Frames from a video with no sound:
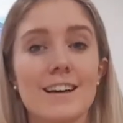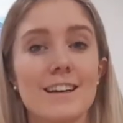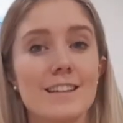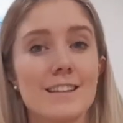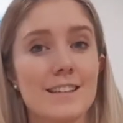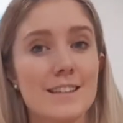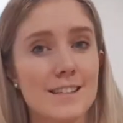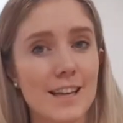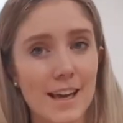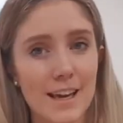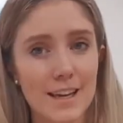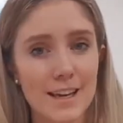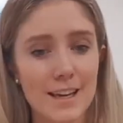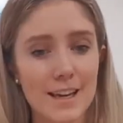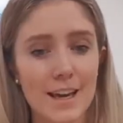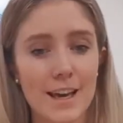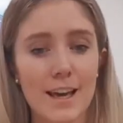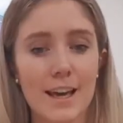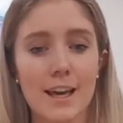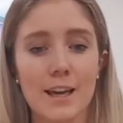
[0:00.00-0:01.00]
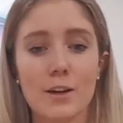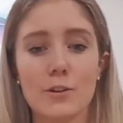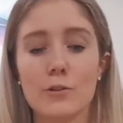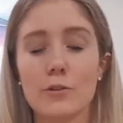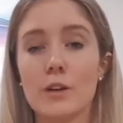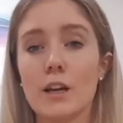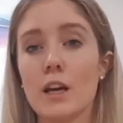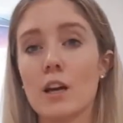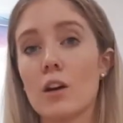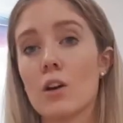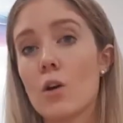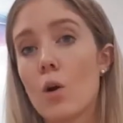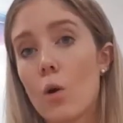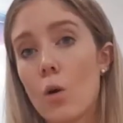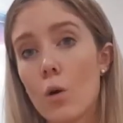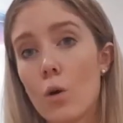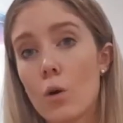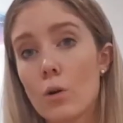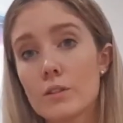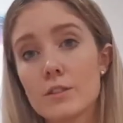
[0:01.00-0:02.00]
C, including
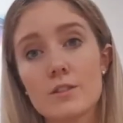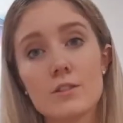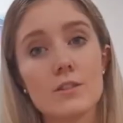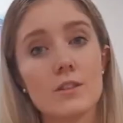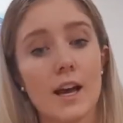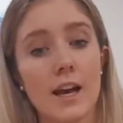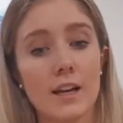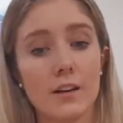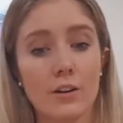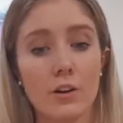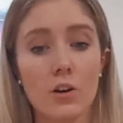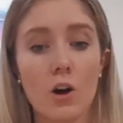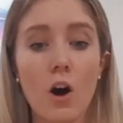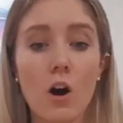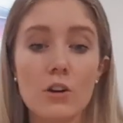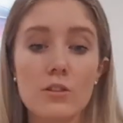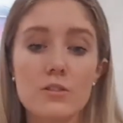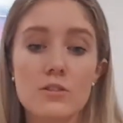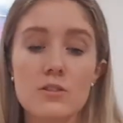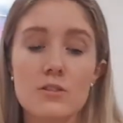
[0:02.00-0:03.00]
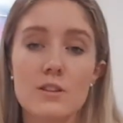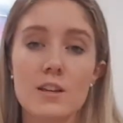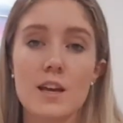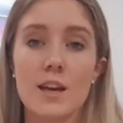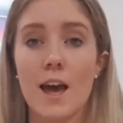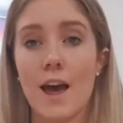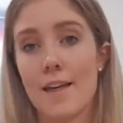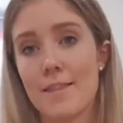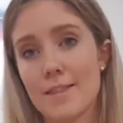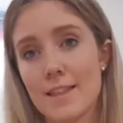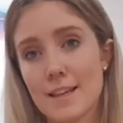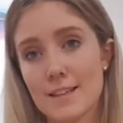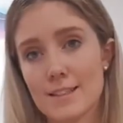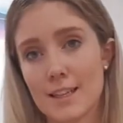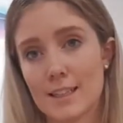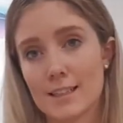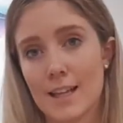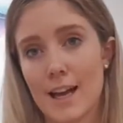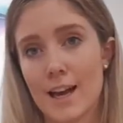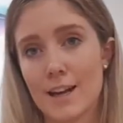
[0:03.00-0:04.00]
courts and costs and things
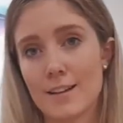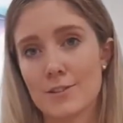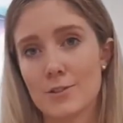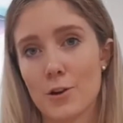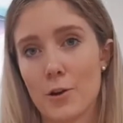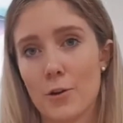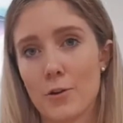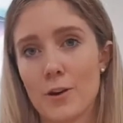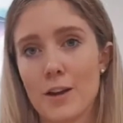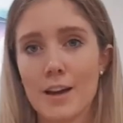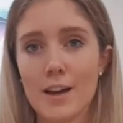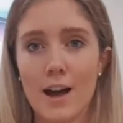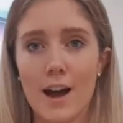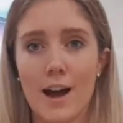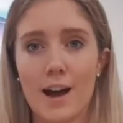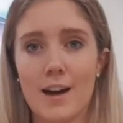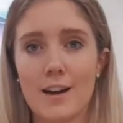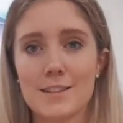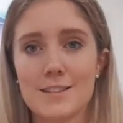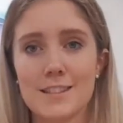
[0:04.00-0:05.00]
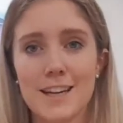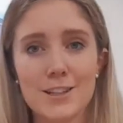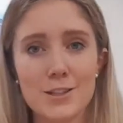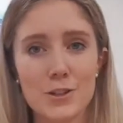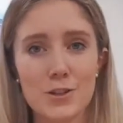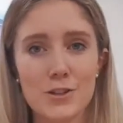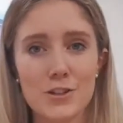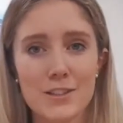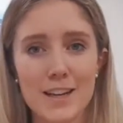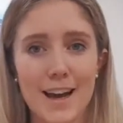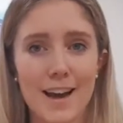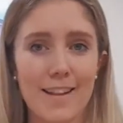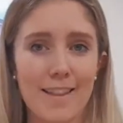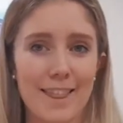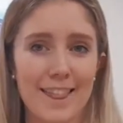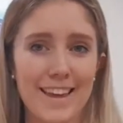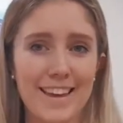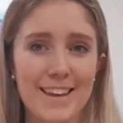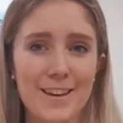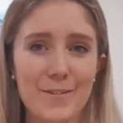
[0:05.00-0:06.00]
like that. So stay tuned, and
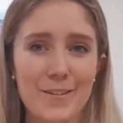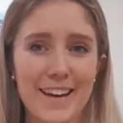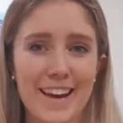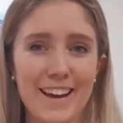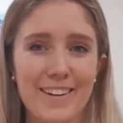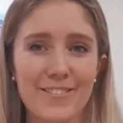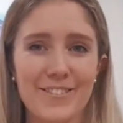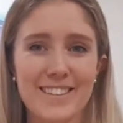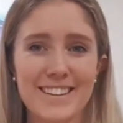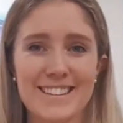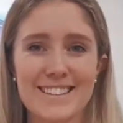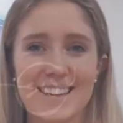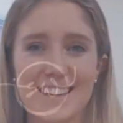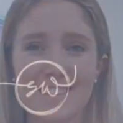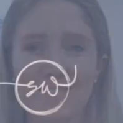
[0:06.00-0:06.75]
thank you again for listening.